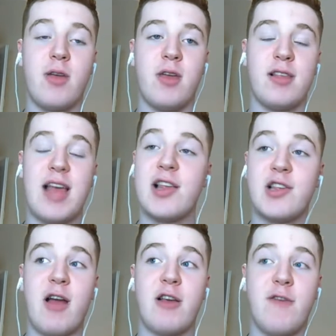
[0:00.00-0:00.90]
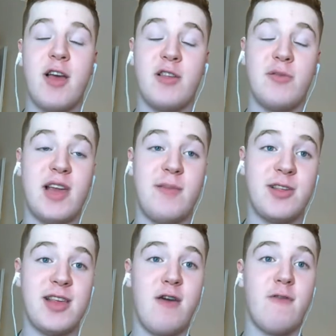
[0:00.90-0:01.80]
because as Sir Alex Ferguson said
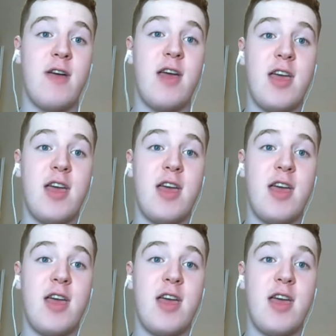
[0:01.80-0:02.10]
himself,